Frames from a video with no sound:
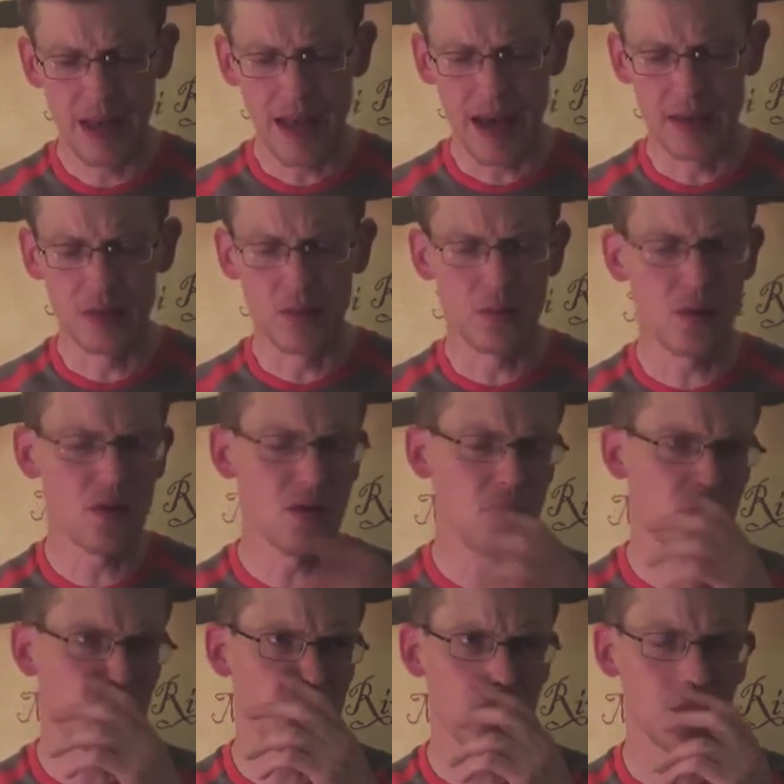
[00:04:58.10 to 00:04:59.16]
And the Rojo
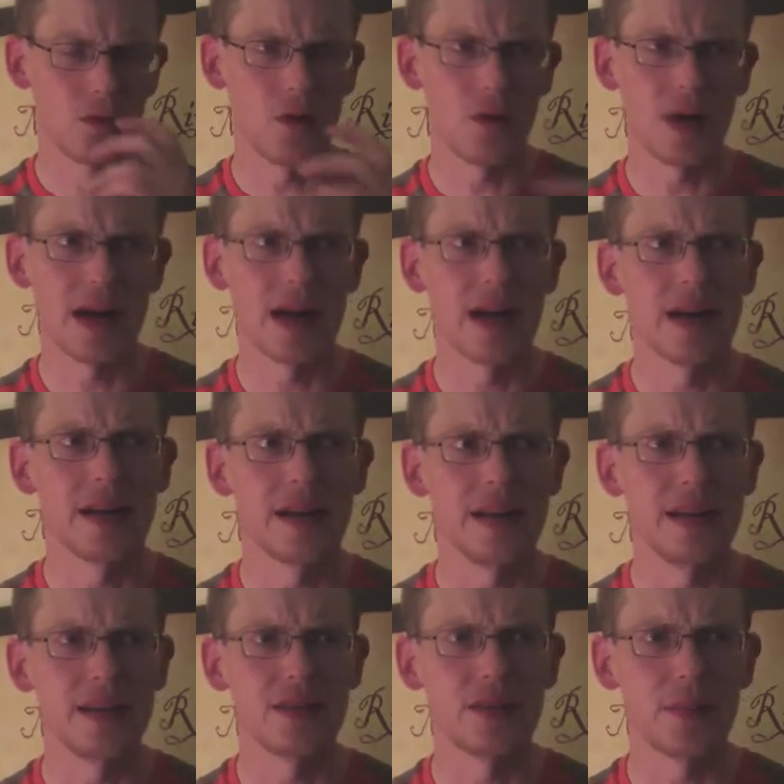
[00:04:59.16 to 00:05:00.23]
or Roja
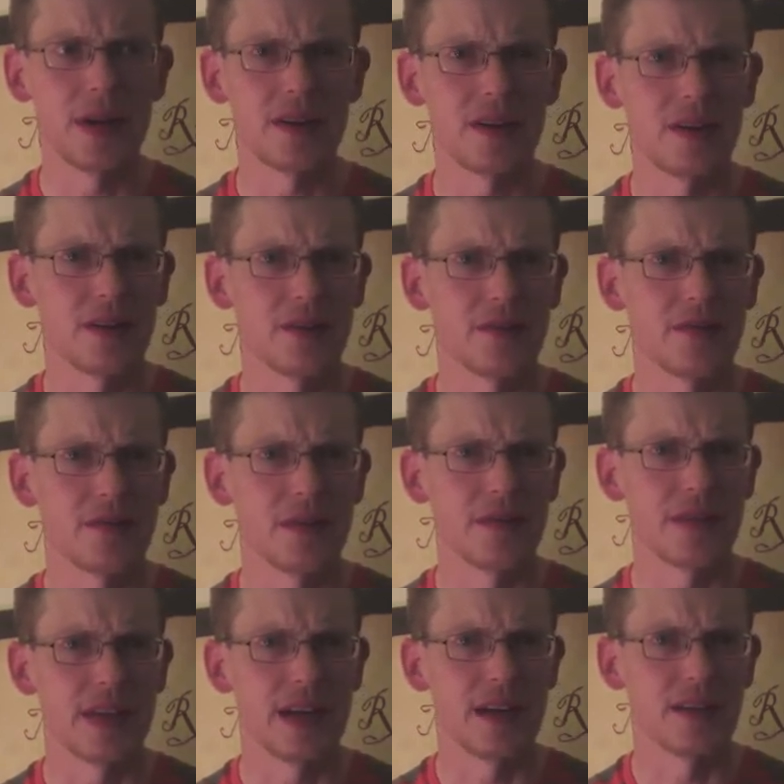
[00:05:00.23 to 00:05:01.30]
is about $150.
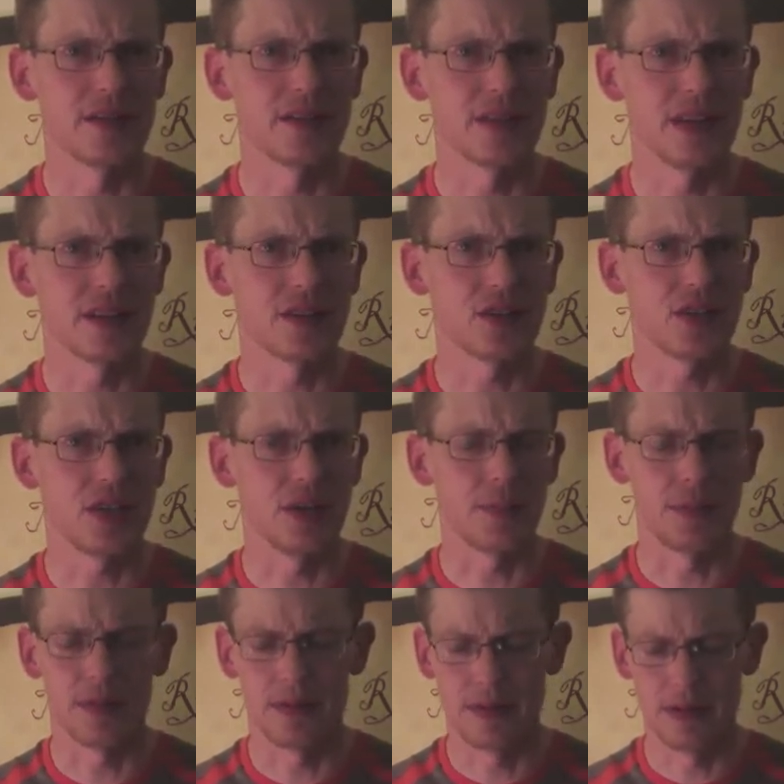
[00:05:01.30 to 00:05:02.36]
$50. They aren't cheap.
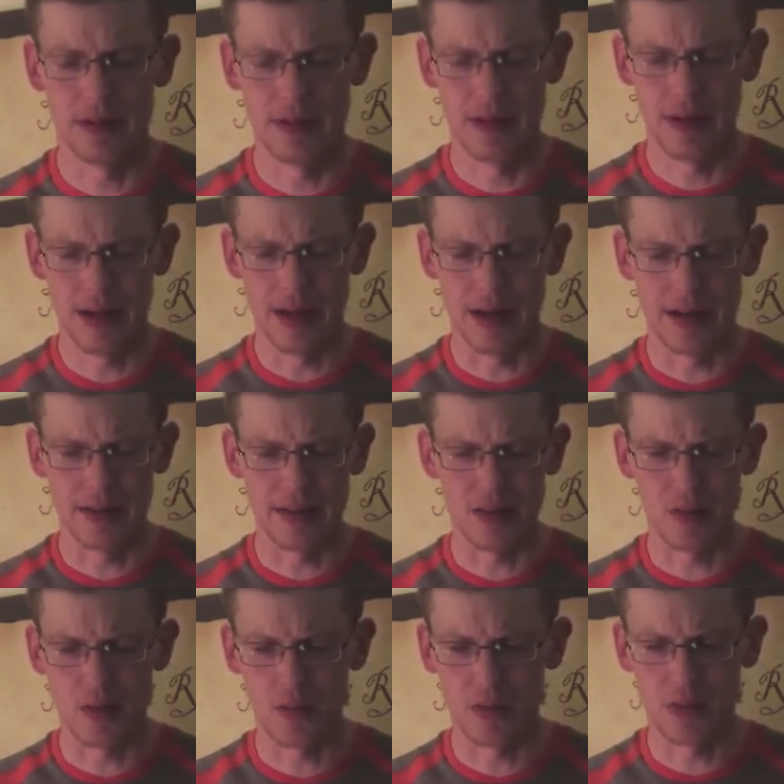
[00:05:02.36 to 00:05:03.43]
This
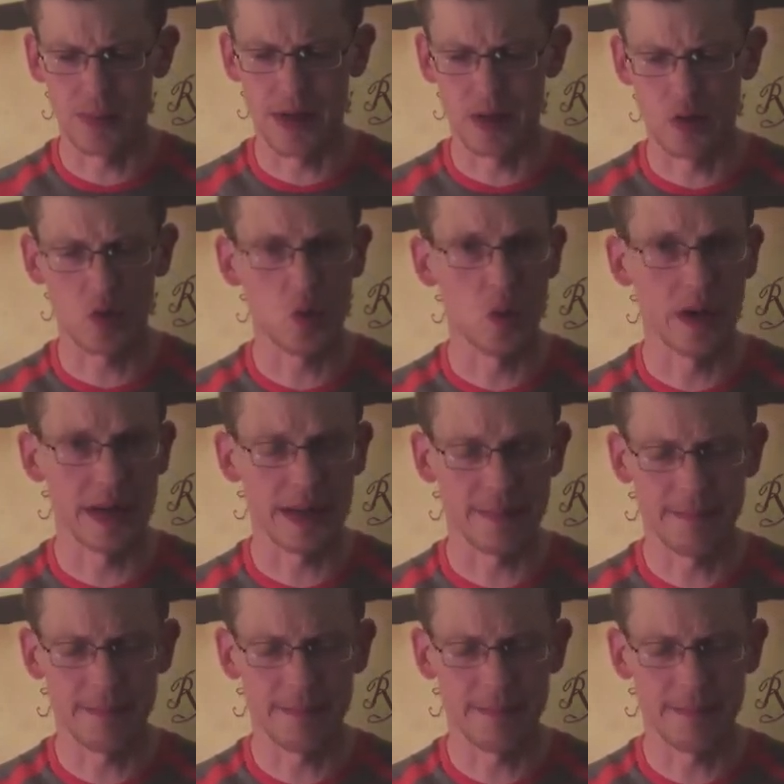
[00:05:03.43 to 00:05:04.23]
one was about $20.